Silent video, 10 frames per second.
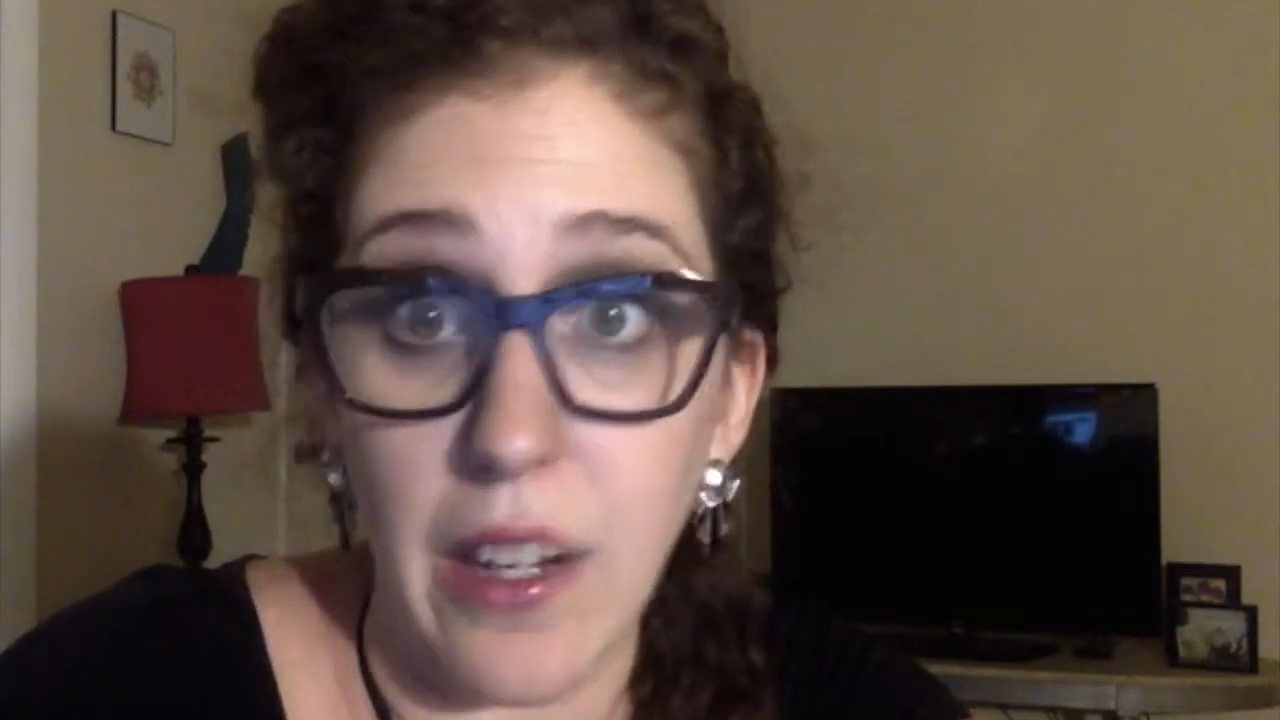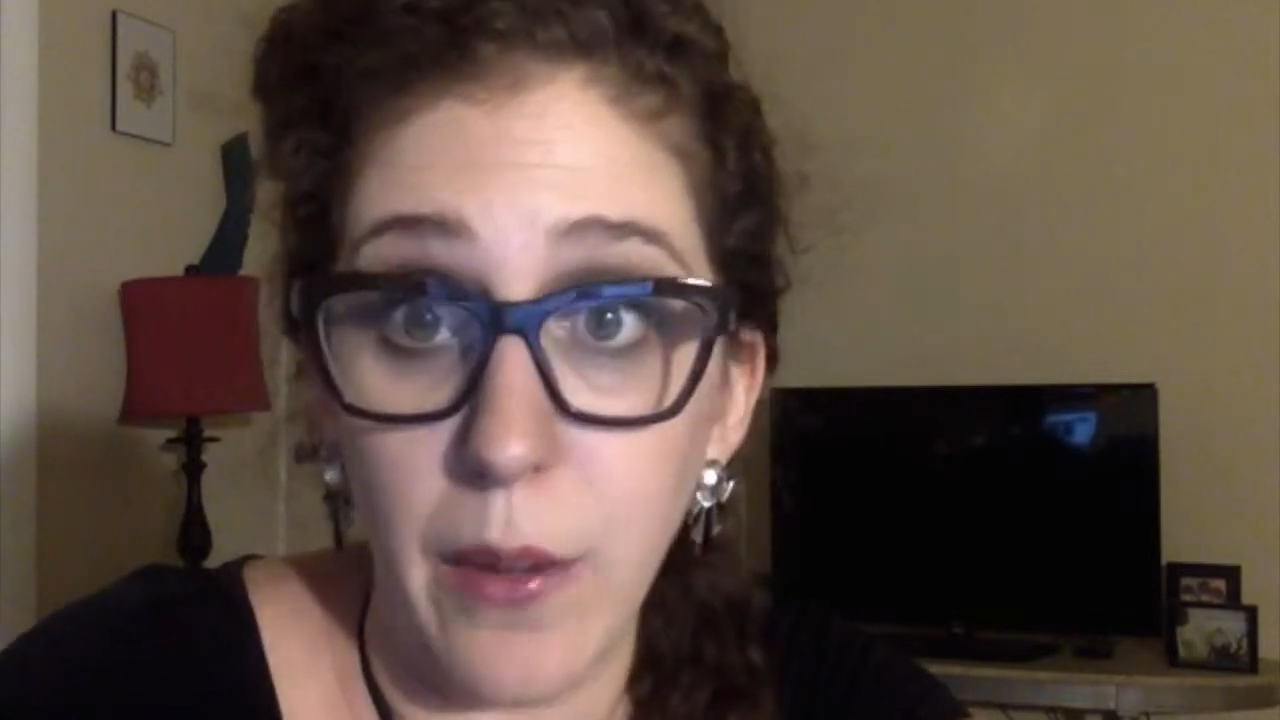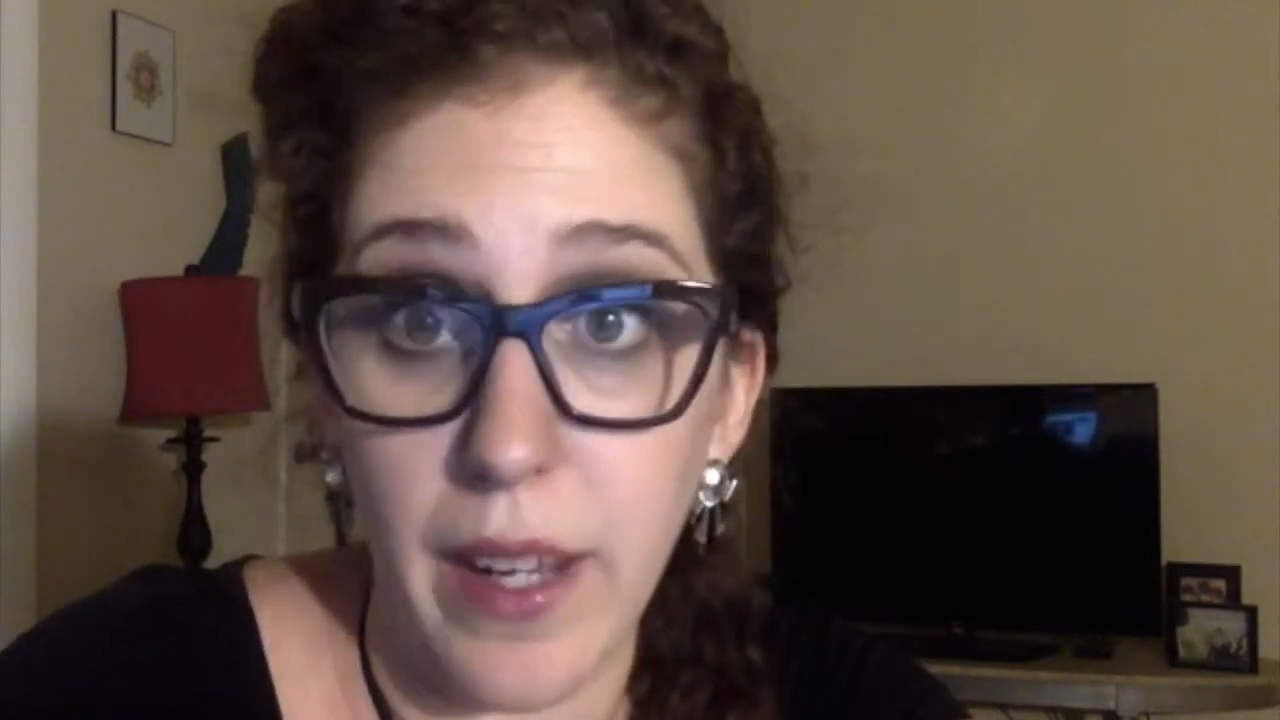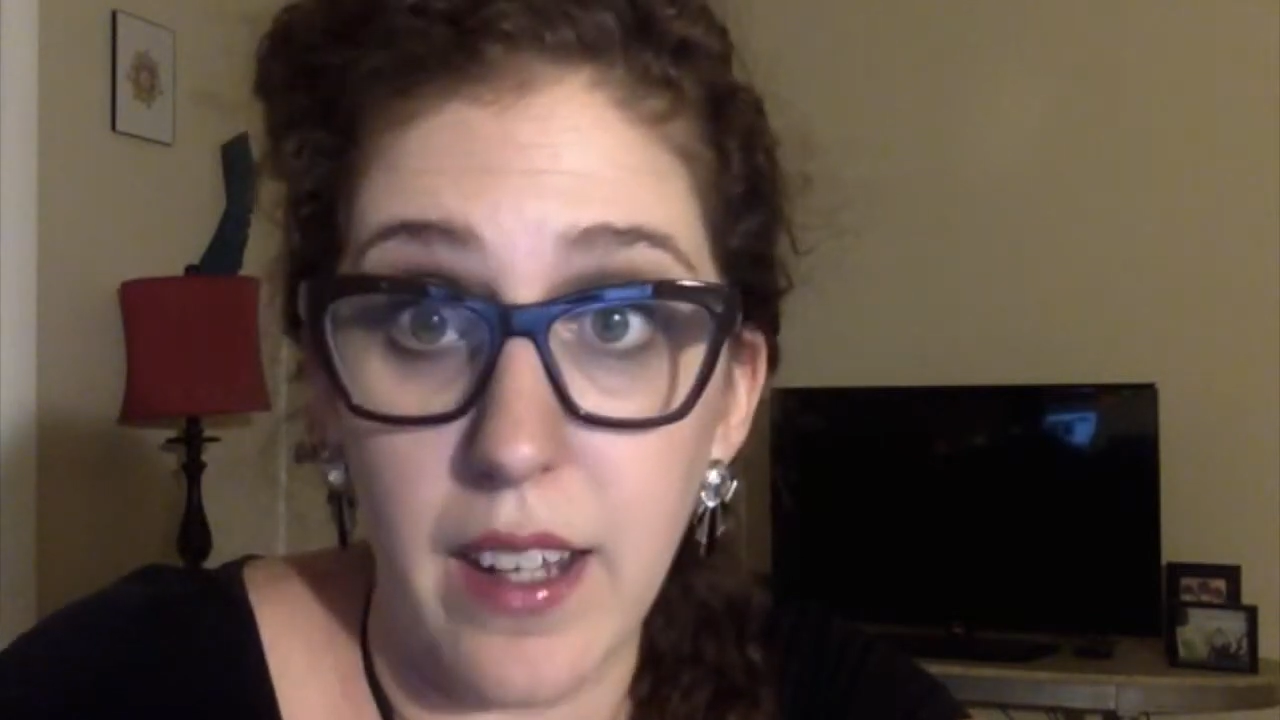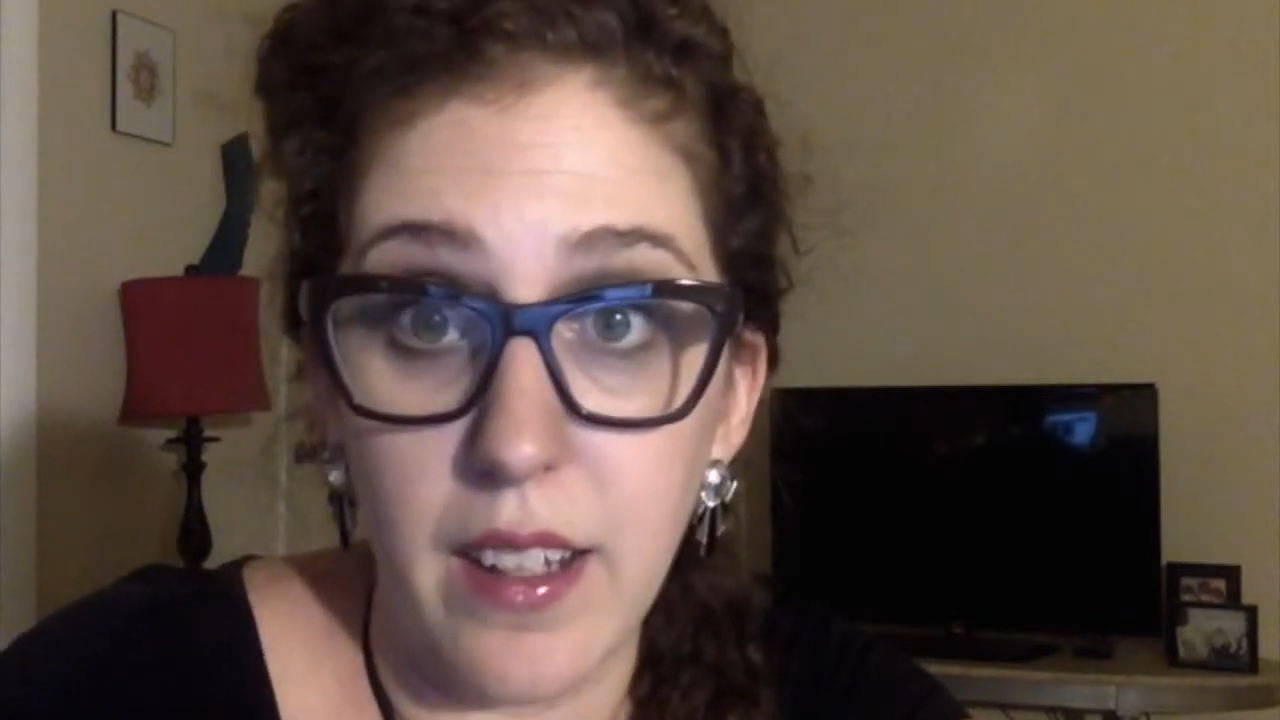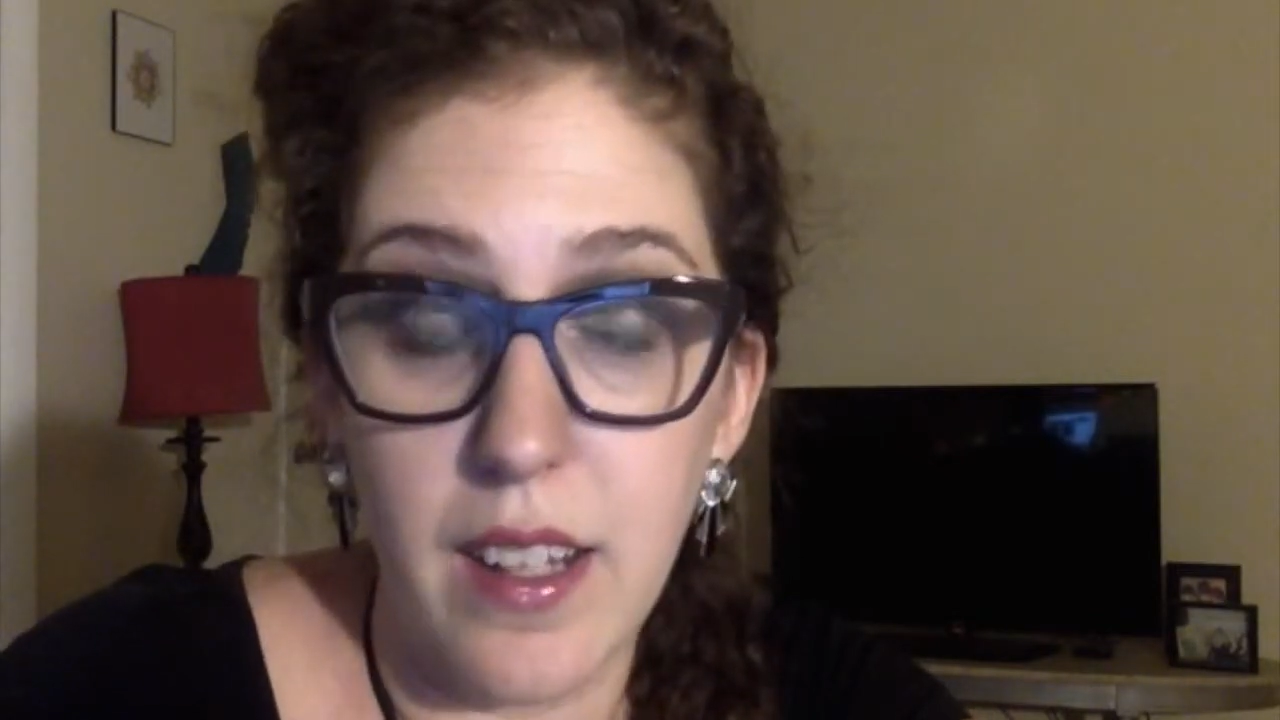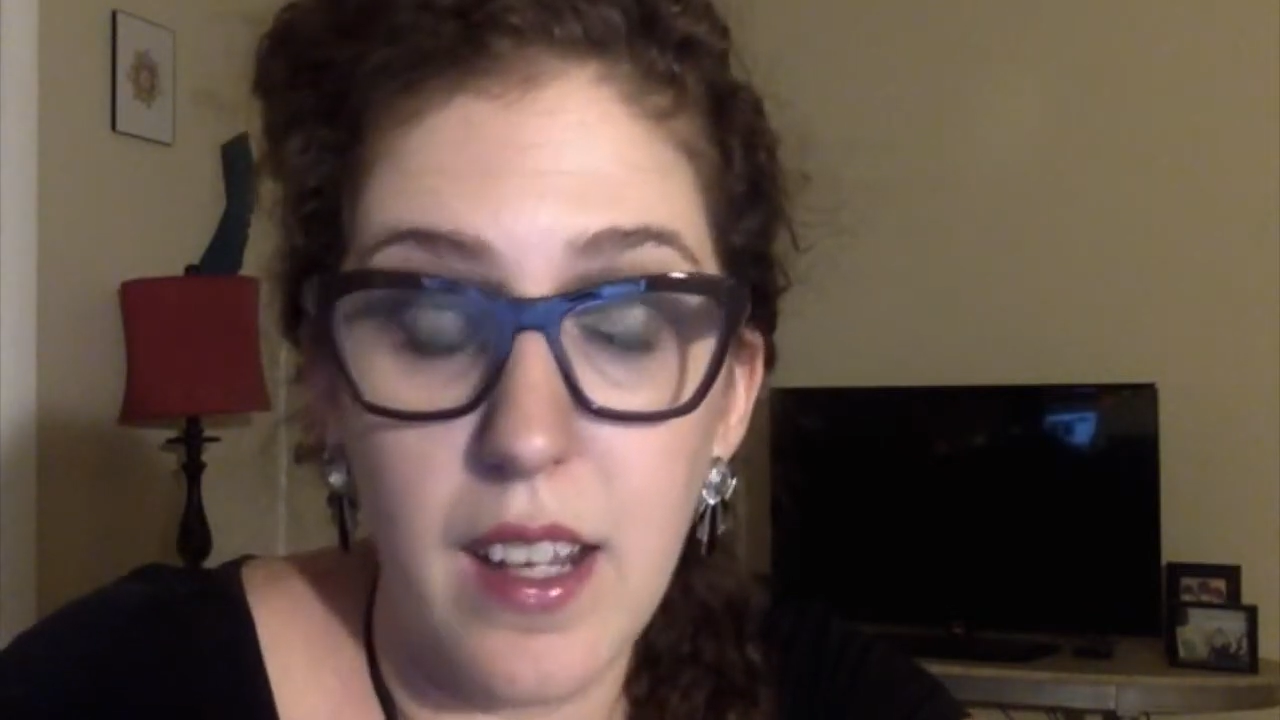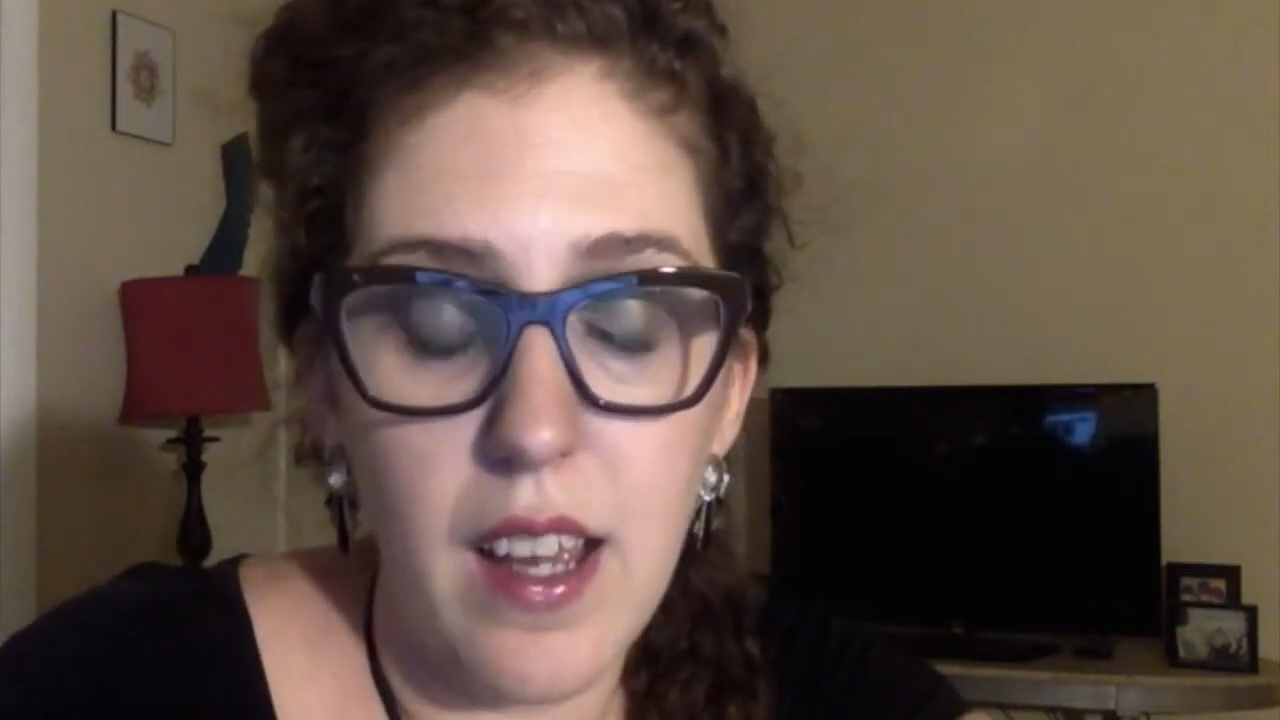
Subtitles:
going on.